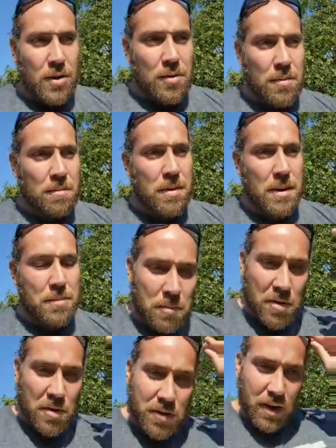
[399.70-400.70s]
people in the
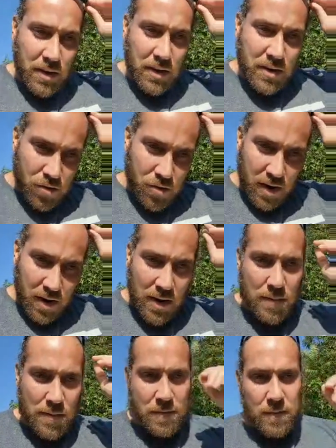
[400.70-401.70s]
music industry
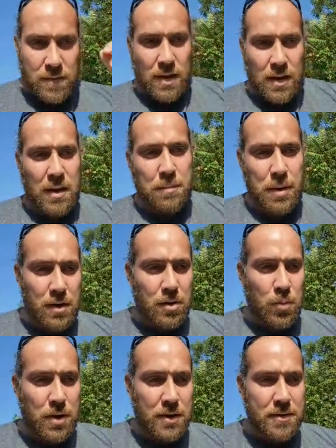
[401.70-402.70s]
and
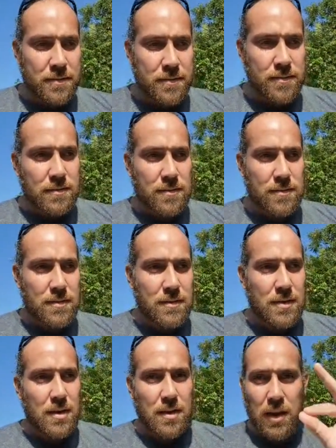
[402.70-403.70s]
Pedalwood,
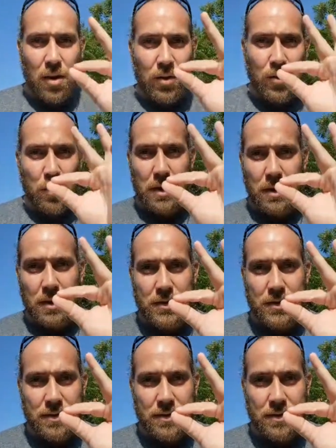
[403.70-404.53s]
they all do this.